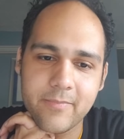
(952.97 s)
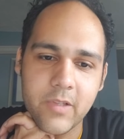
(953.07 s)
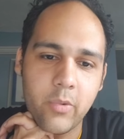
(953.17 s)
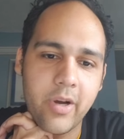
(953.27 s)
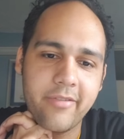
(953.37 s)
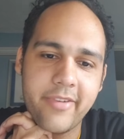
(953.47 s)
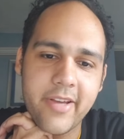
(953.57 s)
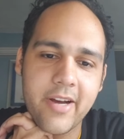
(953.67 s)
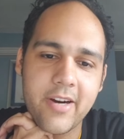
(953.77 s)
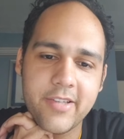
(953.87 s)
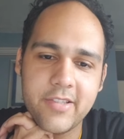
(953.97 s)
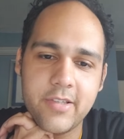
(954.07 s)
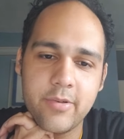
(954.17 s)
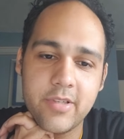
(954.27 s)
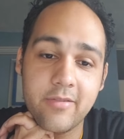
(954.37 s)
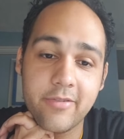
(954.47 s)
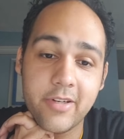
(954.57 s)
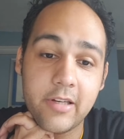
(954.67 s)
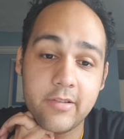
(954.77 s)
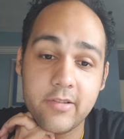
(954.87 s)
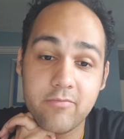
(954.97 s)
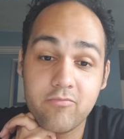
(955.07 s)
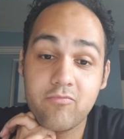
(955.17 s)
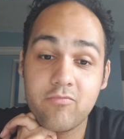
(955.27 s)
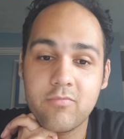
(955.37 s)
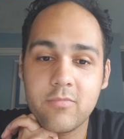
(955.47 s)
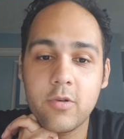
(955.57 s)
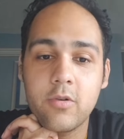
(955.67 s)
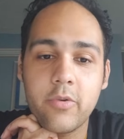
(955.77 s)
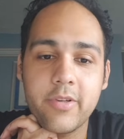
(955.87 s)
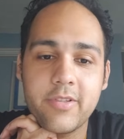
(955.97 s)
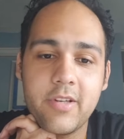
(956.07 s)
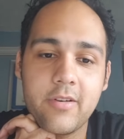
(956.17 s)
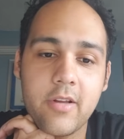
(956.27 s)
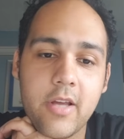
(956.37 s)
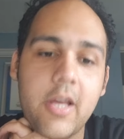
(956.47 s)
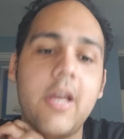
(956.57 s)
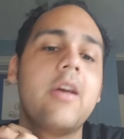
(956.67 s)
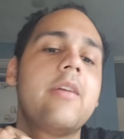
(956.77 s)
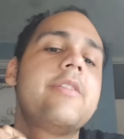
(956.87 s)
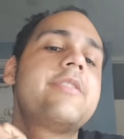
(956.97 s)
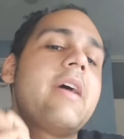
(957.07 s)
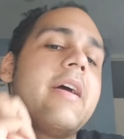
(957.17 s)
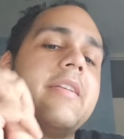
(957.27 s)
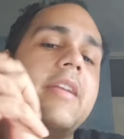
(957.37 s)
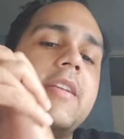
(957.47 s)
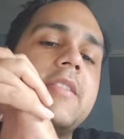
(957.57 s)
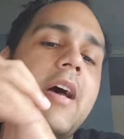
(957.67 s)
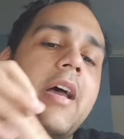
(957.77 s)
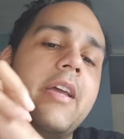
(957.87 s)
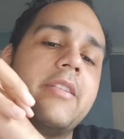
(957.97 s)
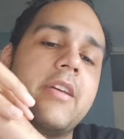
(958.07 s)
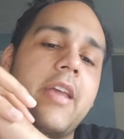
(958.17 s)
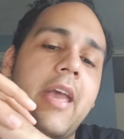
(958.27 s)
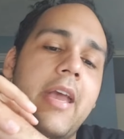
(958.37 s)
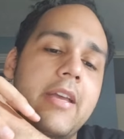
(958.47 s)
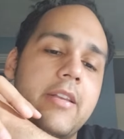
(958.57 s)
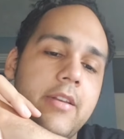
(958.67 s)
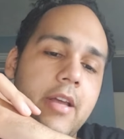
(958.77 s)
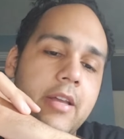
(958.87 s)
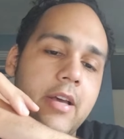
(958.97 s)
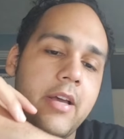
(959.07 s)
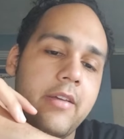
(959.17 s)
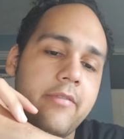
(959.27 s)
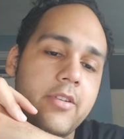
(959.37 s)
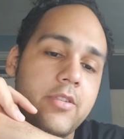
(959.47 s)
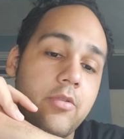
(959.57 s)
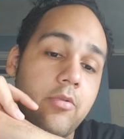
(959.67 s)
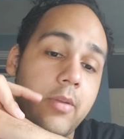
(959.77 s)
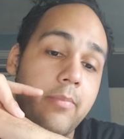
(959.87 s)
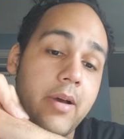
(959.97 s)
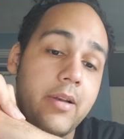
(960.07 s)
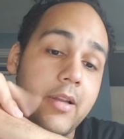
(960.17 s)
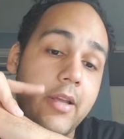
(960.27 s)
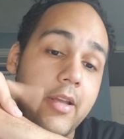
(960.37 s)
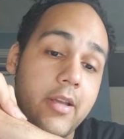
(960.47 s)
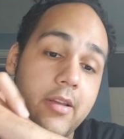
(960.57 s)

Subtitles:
Why VAR isn't used in friendlies? Good question. This side needs Isaac Hayden and Ivan Toney badly.